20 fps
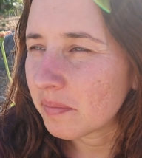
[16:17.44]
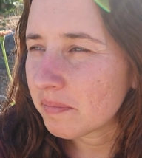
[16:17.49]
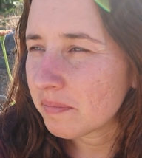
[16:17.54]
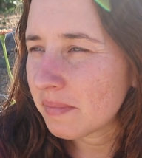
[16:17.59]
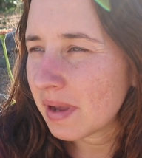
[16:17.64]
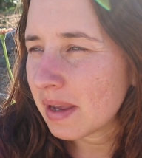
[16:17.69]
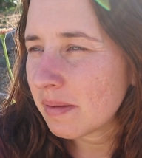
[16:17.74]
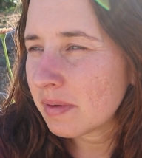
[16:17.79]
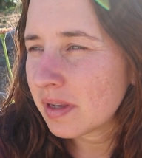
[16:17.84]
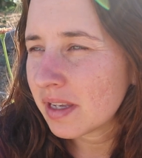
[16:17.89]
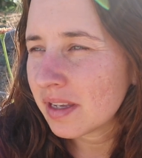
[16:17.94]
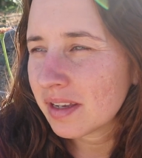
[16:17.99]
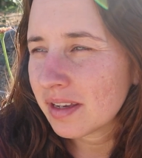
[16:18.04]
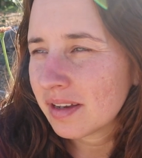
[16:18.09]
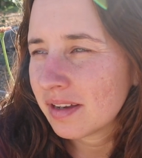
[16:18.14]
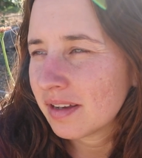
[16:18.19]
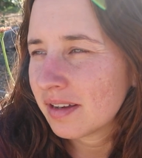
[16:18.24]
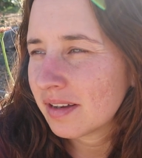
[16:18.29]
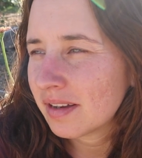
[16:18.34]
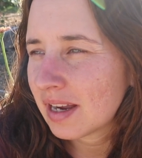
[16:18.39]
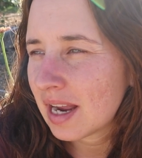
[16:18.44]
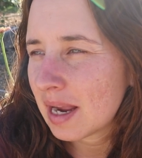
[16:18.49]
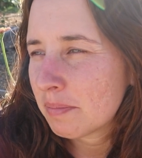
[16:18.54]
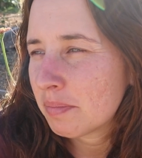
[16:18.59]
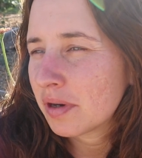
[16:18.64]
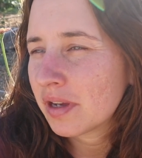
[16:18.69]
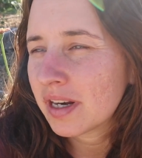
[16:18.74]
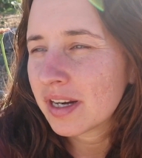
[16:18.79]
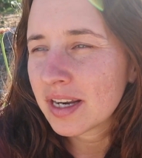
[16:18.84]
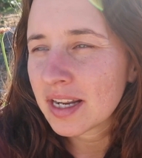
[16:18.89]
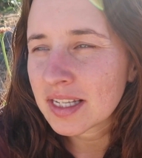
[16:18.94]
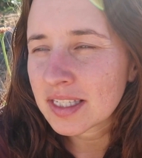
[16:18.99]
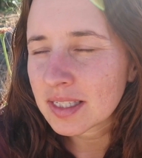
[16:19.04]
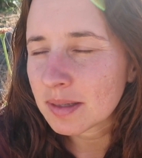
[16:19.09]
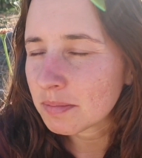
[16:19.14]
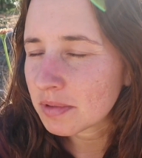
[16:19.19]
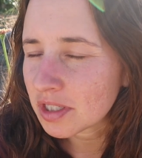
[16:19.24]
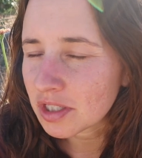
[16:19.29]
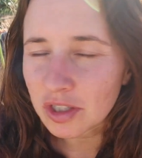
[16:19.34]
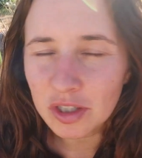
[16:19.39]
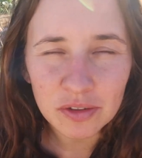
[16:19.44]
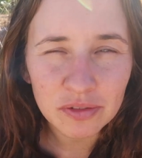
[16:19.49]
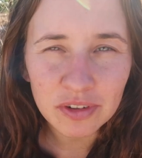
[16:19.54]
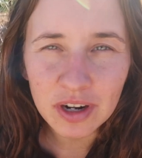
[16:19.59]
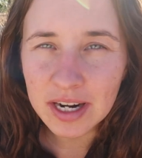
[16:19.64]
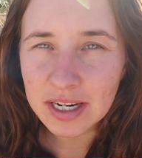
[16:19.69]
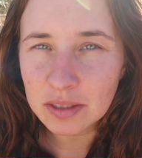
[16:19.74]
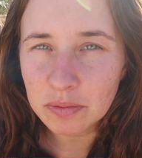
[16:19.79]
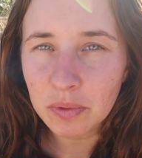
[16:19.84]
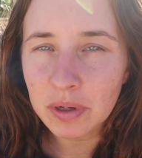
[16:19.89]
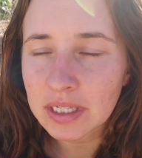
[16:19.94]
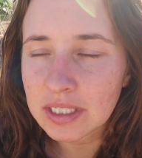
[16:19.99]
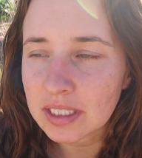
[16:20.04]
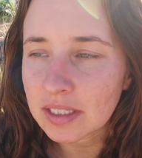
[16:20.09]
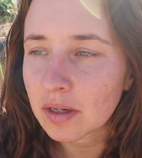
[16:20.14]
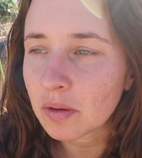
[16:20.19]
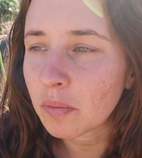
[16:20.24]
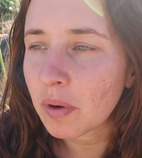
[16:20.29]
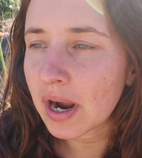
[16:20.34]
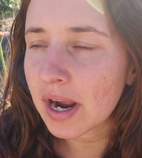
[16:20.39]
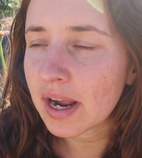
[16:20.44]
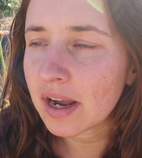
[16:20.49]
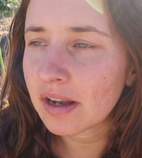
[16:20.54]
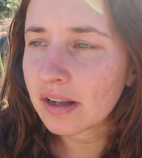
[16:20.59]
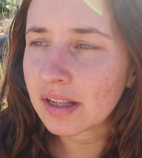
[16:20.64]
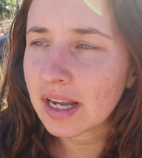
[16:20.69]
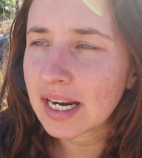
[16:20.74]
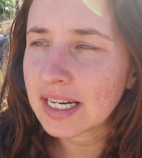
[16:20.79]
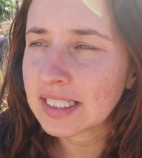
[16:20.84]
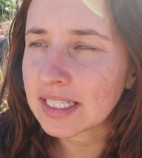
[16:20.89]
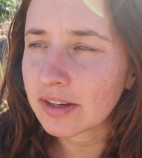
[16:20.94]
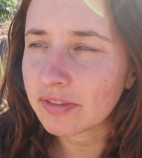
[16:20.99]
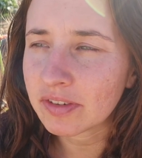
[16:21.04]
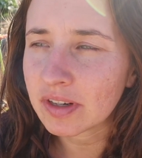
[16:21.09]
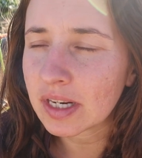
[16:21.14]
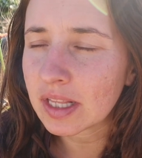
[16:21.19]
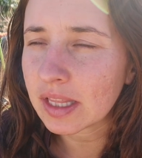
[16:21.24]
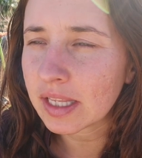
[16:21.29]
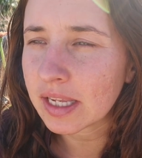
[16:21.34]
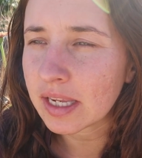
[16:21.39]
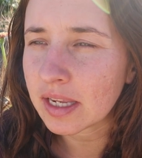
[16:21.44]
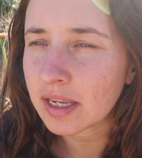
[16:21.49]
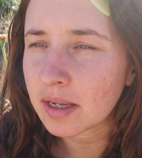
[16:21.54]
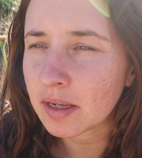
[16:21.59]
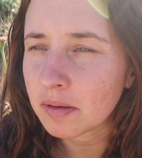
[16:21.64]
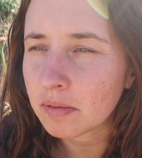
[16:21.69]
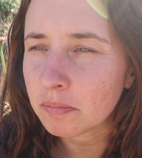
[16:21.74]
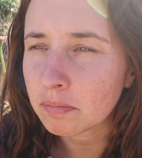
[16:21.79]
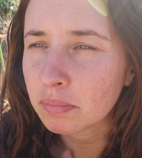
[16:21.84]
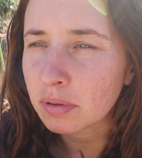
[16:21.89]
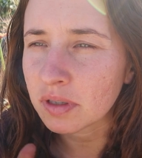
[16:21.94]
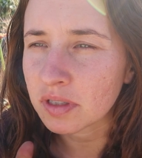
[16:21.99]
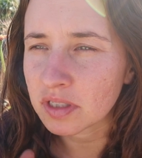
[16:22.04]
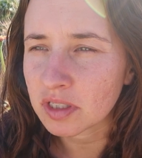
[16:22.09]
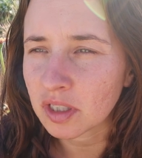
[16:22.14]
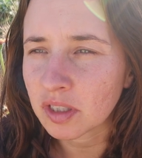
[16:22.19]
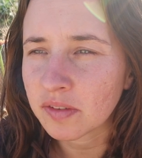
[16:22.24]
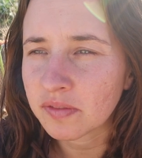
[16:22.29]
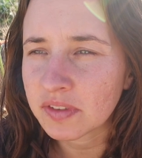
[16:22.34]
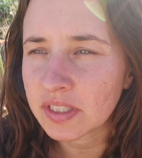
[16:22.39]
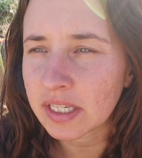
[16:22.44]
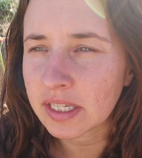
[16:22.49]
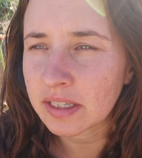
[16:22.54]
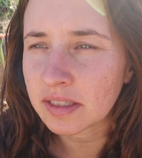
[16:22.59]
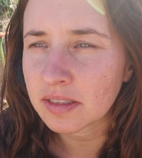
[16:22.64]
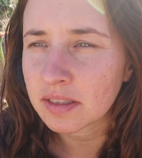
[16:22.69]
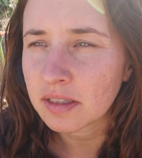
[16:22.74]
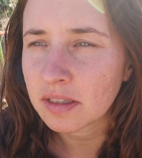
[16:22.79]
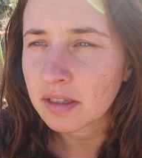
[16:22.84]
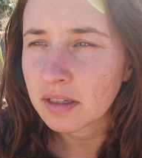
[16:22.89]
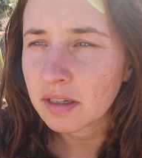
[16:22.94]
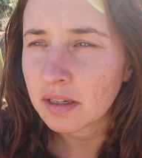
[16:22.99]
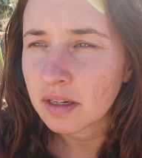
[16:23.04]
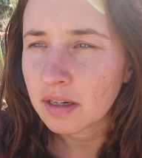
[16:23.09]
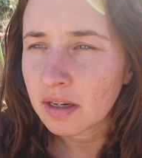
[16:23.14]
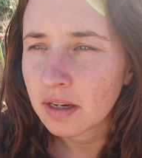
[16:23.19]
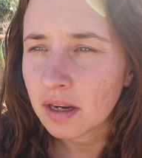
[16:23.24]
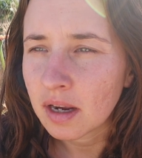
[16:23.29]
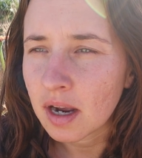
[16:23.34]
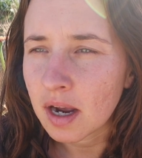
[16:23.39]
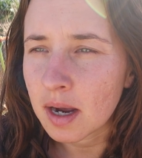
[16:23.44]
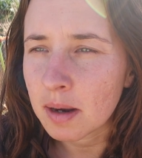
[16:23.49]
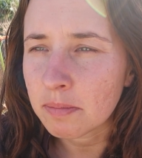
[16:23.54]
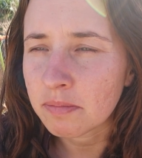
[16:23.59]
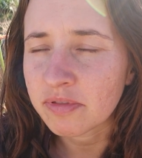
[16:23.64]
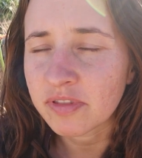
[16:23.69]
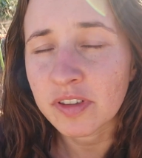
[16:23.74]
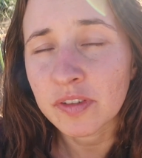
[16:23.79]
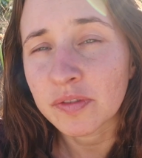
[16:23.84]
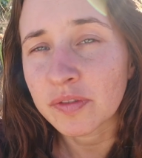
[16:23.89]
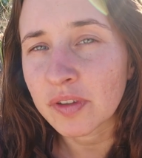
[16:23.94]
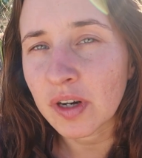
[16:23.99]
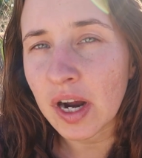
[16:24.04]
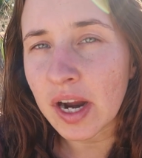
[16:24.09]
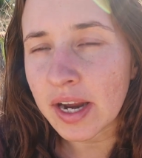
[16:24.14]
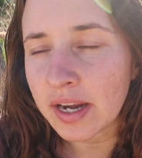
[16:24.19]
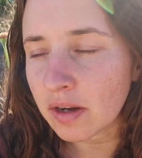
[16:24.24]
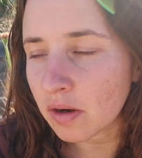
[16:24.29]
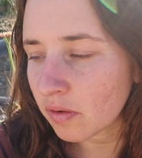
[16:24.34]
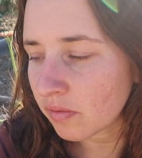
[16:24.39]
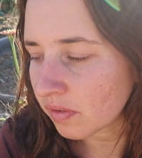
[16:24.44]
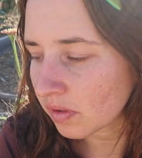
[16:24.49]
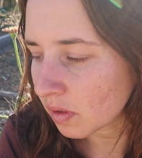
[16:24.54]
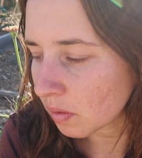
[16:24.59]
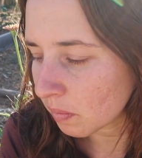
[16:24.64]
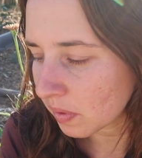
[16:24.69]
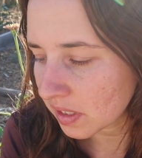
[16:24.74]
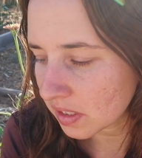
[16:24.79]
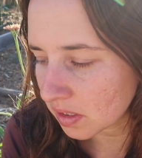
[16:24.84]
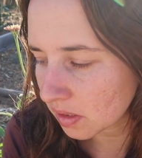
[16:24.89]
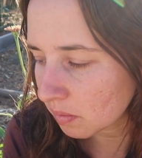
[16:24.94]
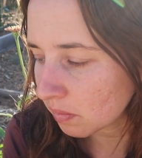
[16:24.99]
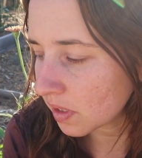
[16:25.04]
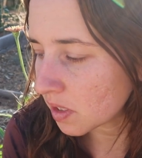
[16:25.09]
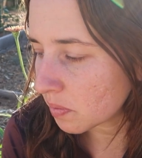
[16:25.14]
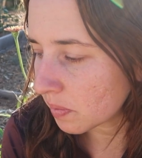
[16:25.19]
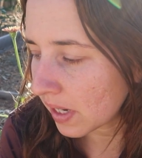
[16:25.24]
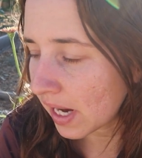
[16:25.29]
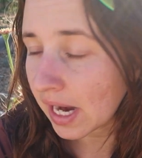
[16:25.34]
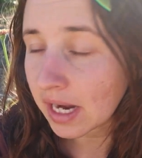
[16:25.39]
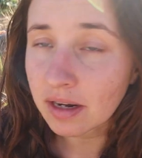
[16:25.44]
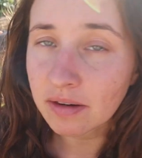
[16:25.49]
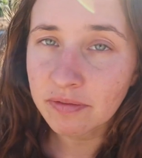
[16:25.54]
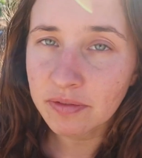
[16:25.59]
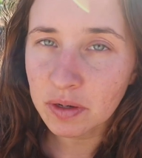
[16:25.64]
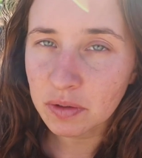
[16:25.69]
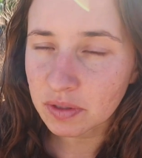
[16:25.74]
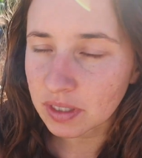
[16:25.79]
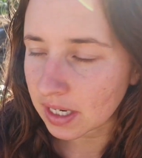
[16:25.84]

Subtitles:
Maybe I put it in some stir fries once in a while. I definitely preserved it for frying over the winter, which we ate a few